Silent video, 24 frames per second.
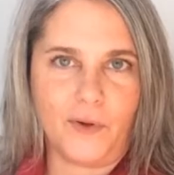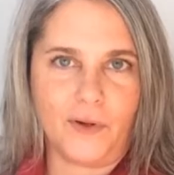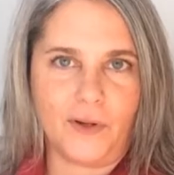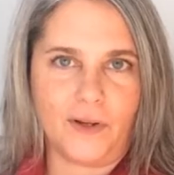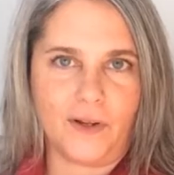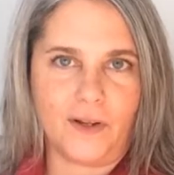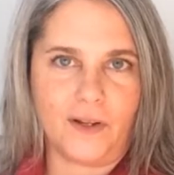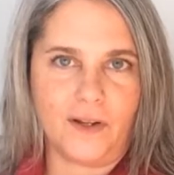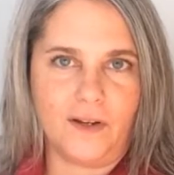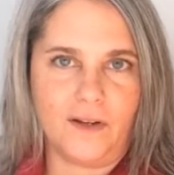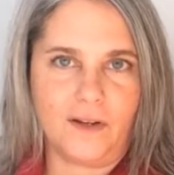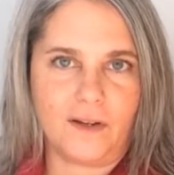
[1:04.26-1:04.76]

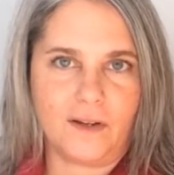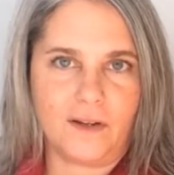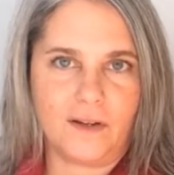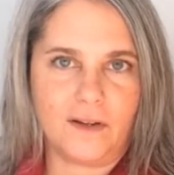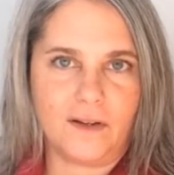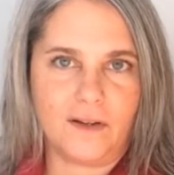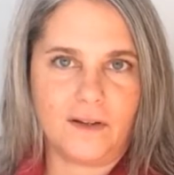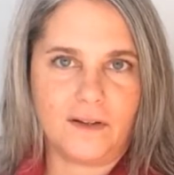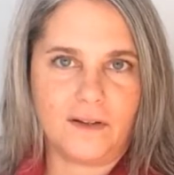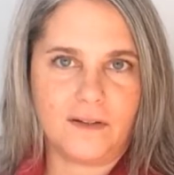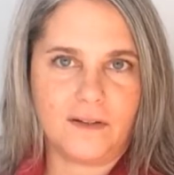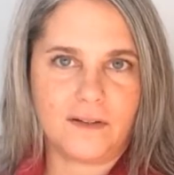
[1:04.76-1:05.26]
would
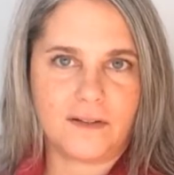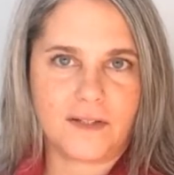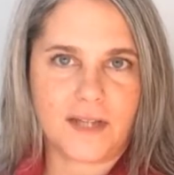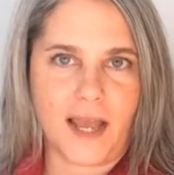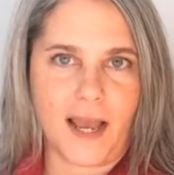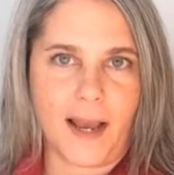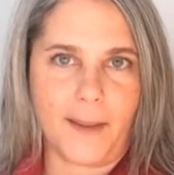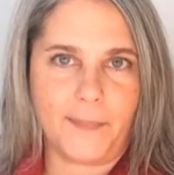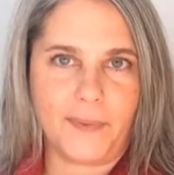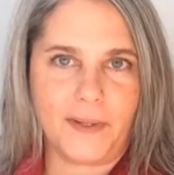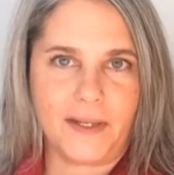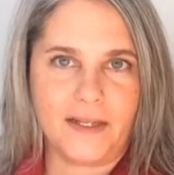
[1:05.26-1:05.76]

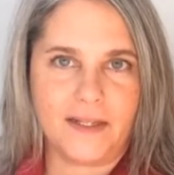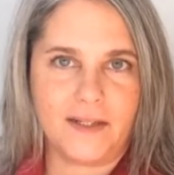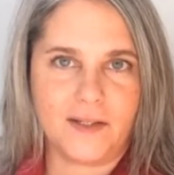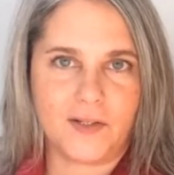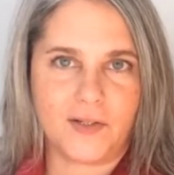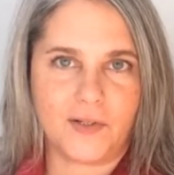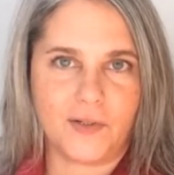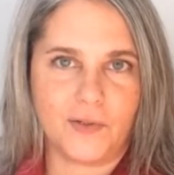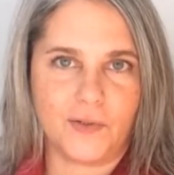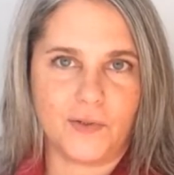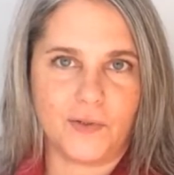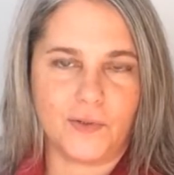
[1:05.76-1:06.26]
tap
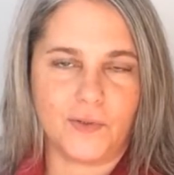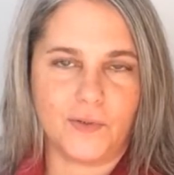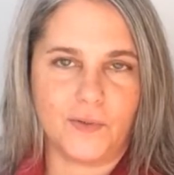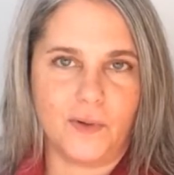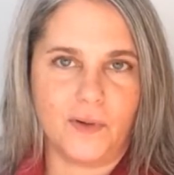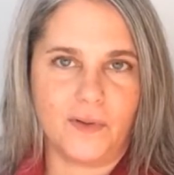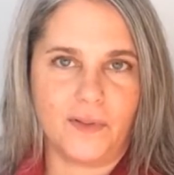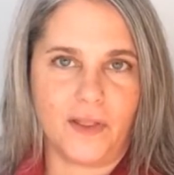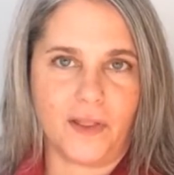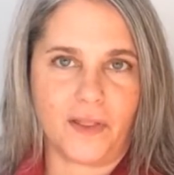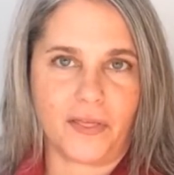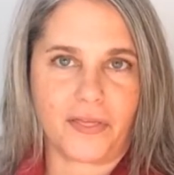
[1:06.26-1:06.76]

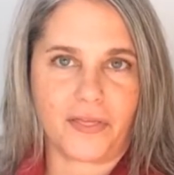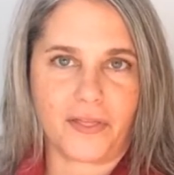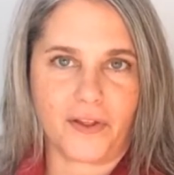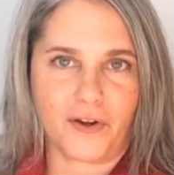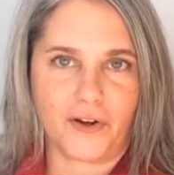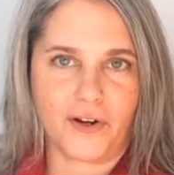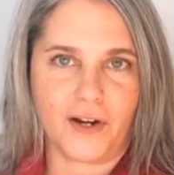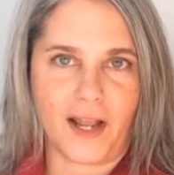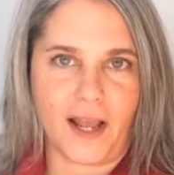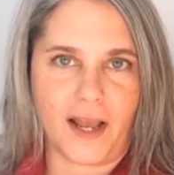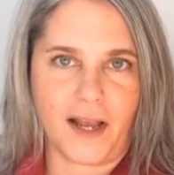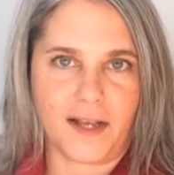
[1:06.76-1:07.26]
into the
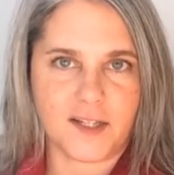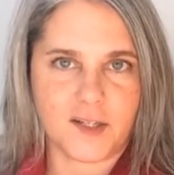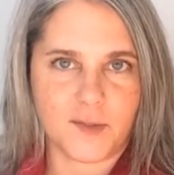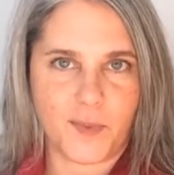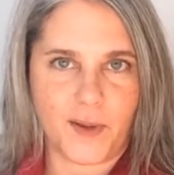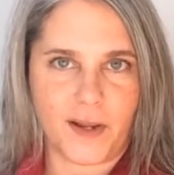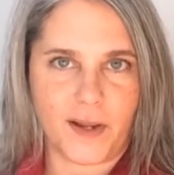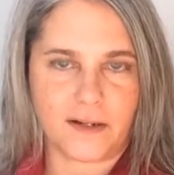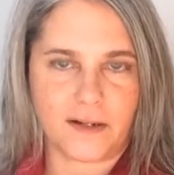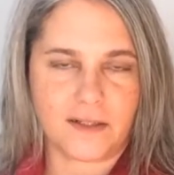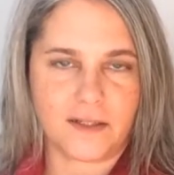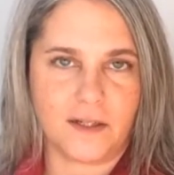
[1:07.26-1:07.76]
third
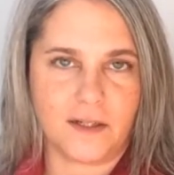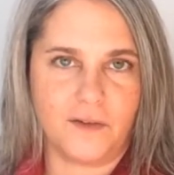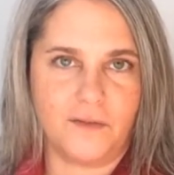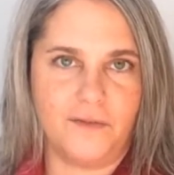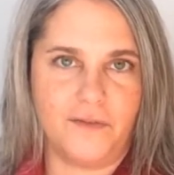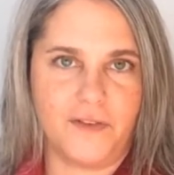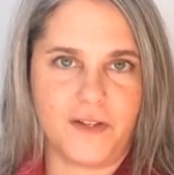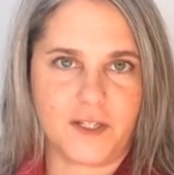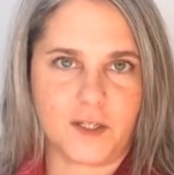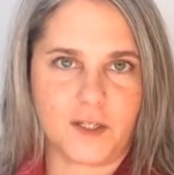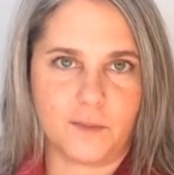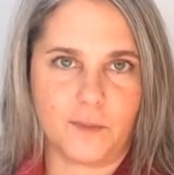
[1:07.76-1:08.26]
aspect of
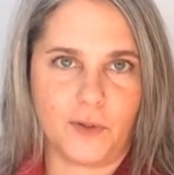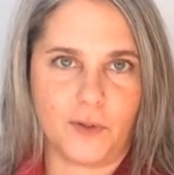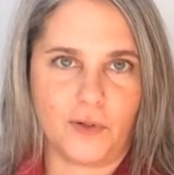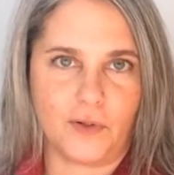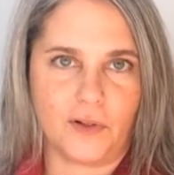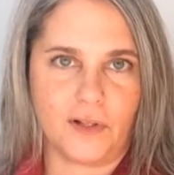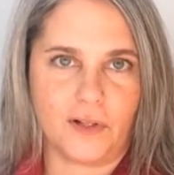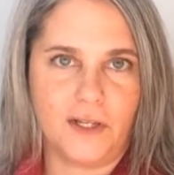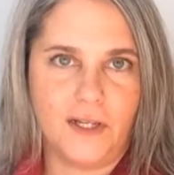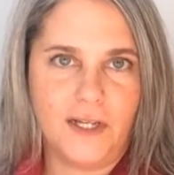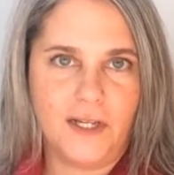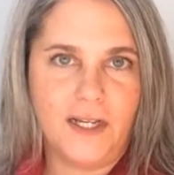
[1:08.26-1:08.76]

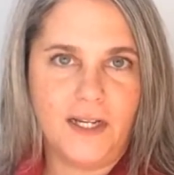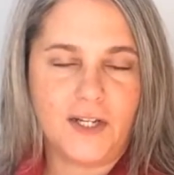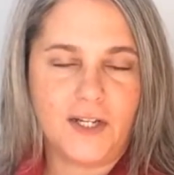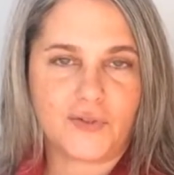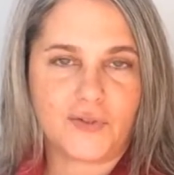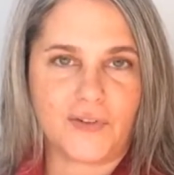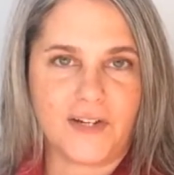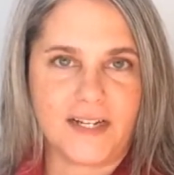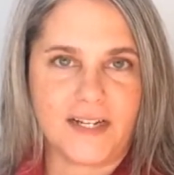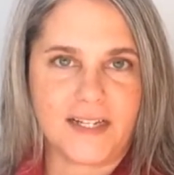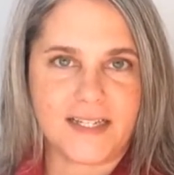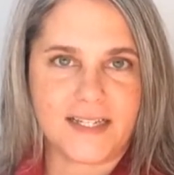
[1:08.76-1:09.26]
visible
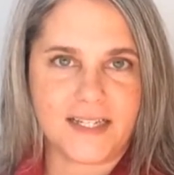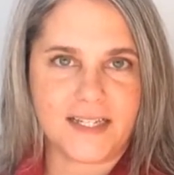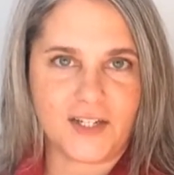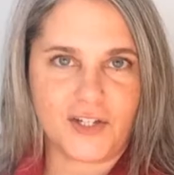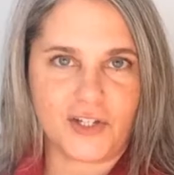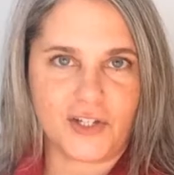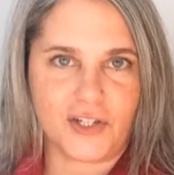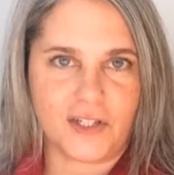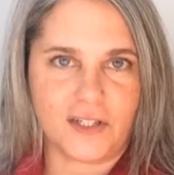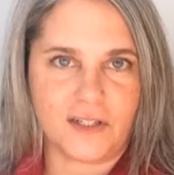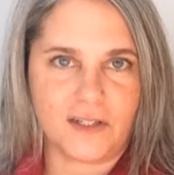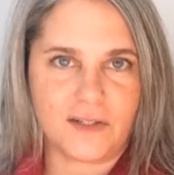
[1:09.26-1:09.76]

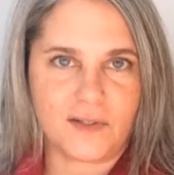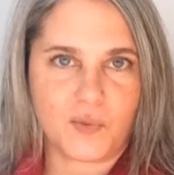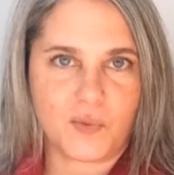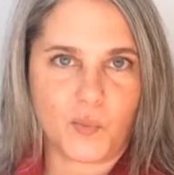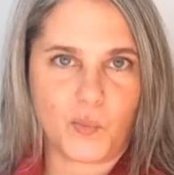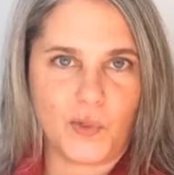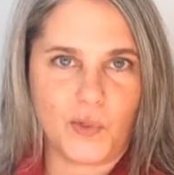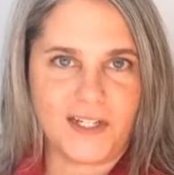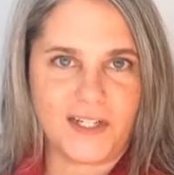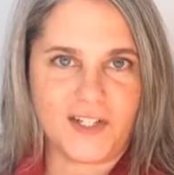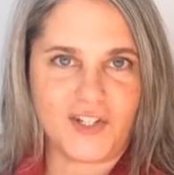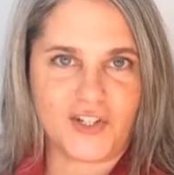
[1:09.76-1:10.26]
transitions,
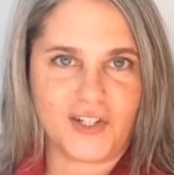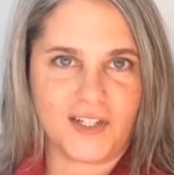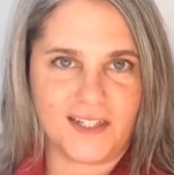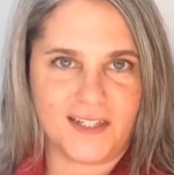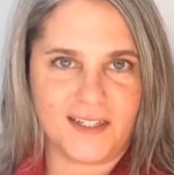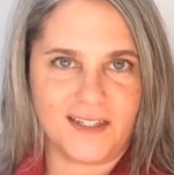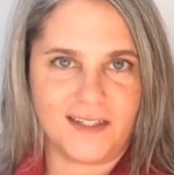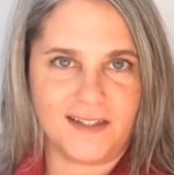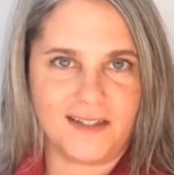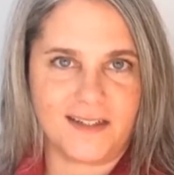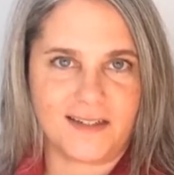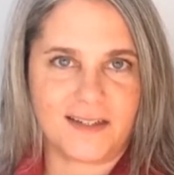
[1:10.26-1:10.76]
which
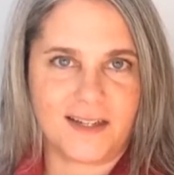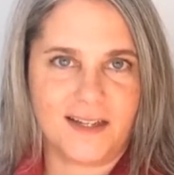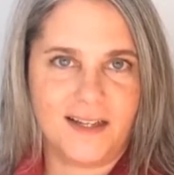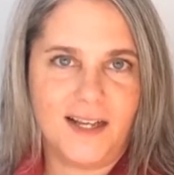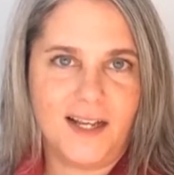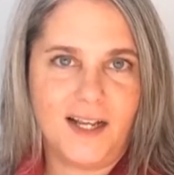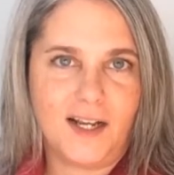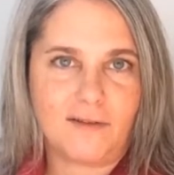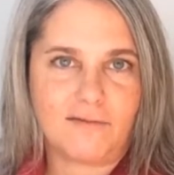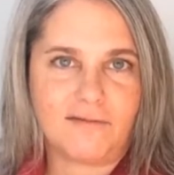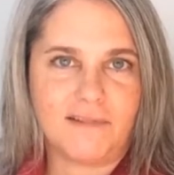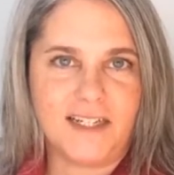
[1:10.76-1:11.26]
is
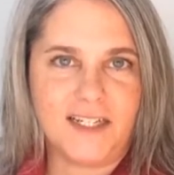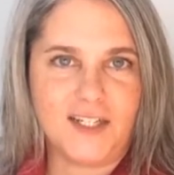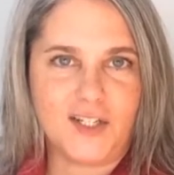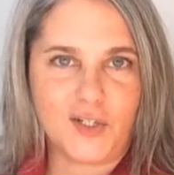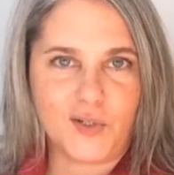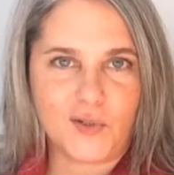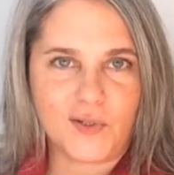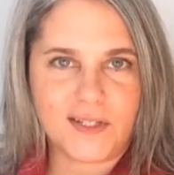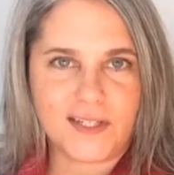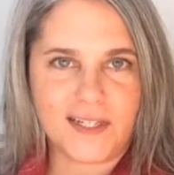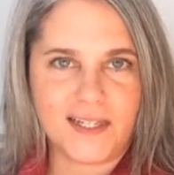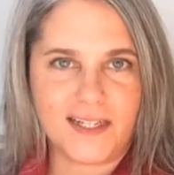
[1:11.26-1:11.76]

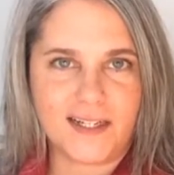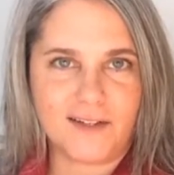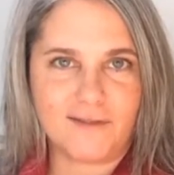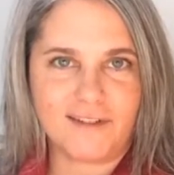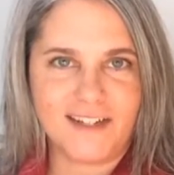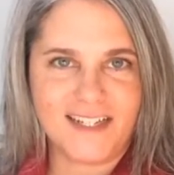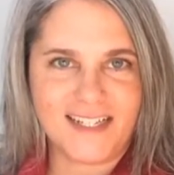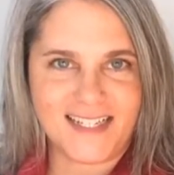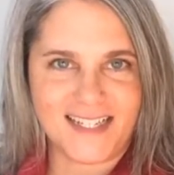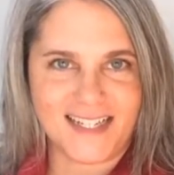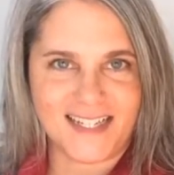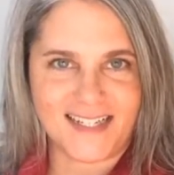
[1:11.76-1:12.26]
reducing
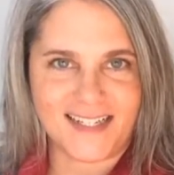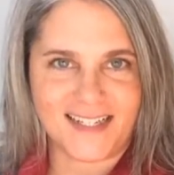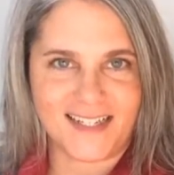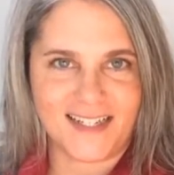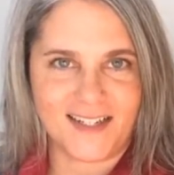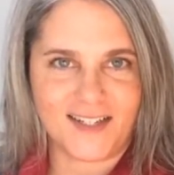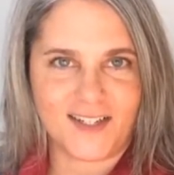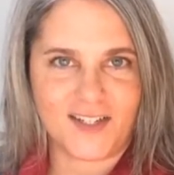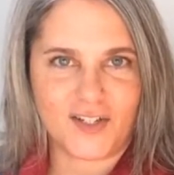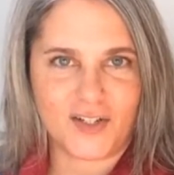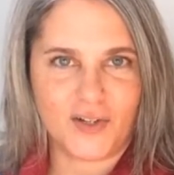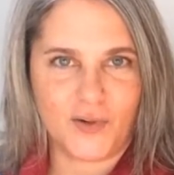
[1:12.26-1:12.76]

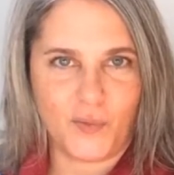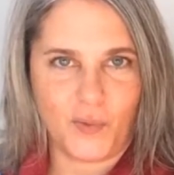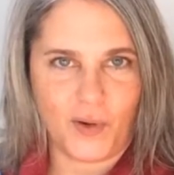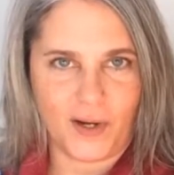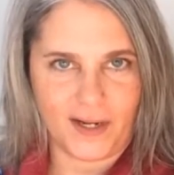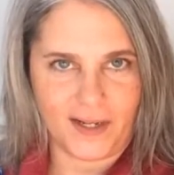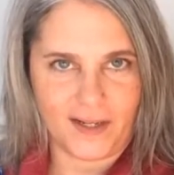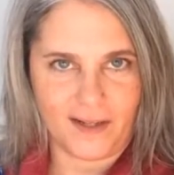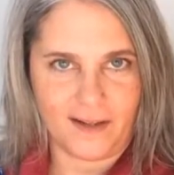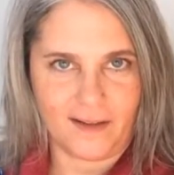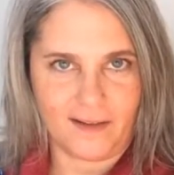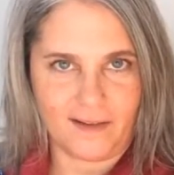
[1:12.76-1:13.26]
resistance to what
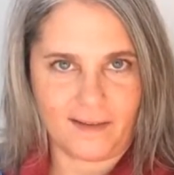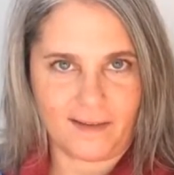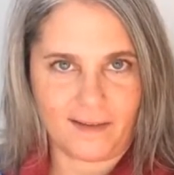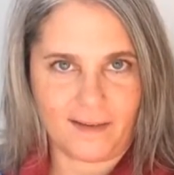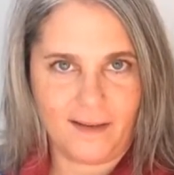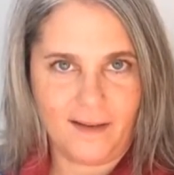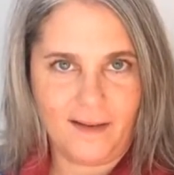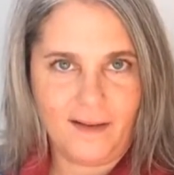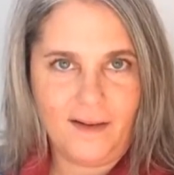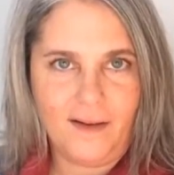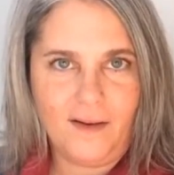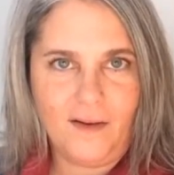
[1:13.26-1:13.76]
is,
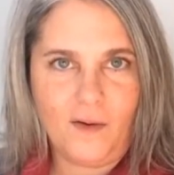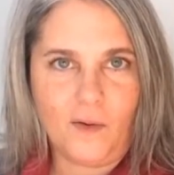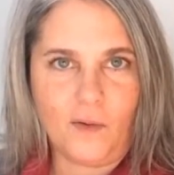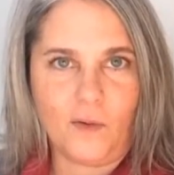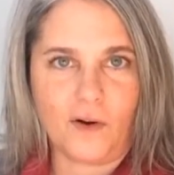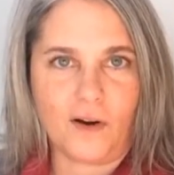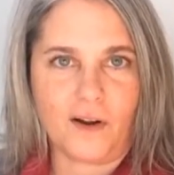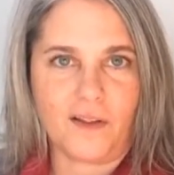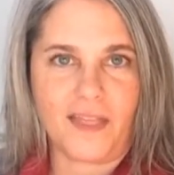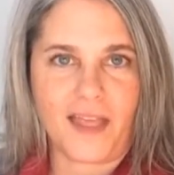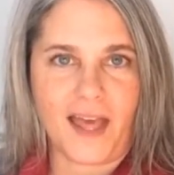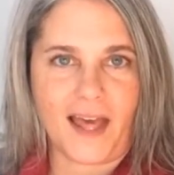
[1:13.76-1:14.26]

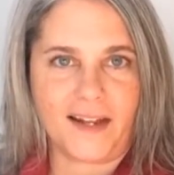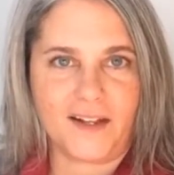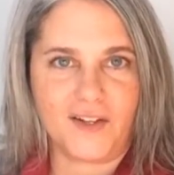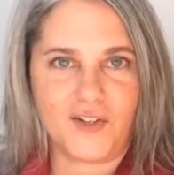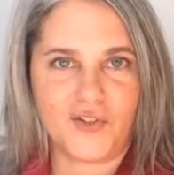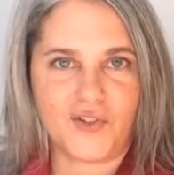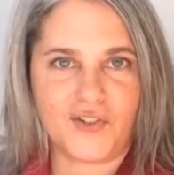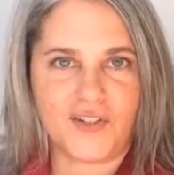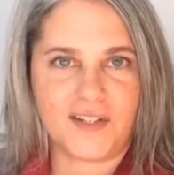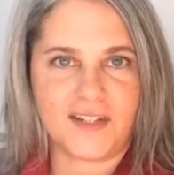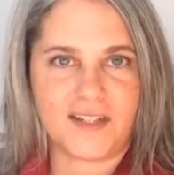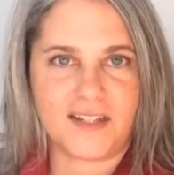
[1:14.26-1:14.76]
or that is
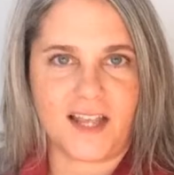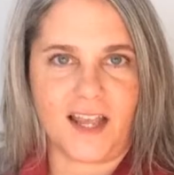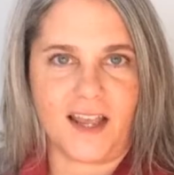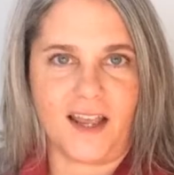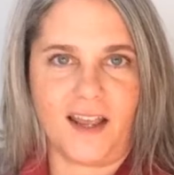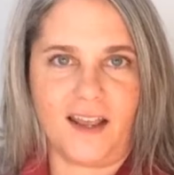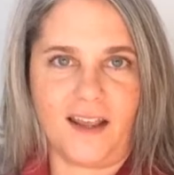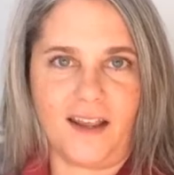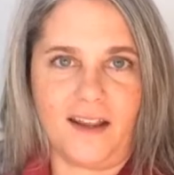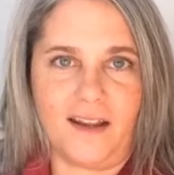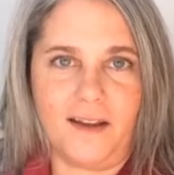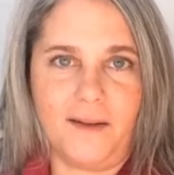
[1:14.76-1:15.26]
to
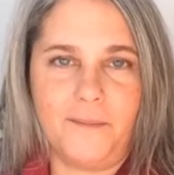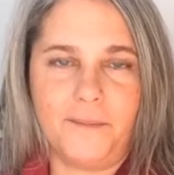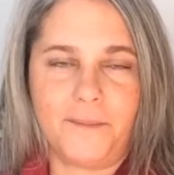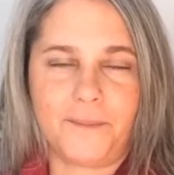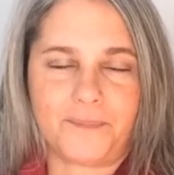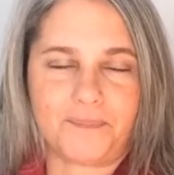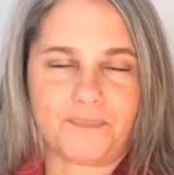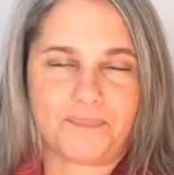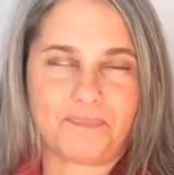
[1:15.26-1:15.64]
say,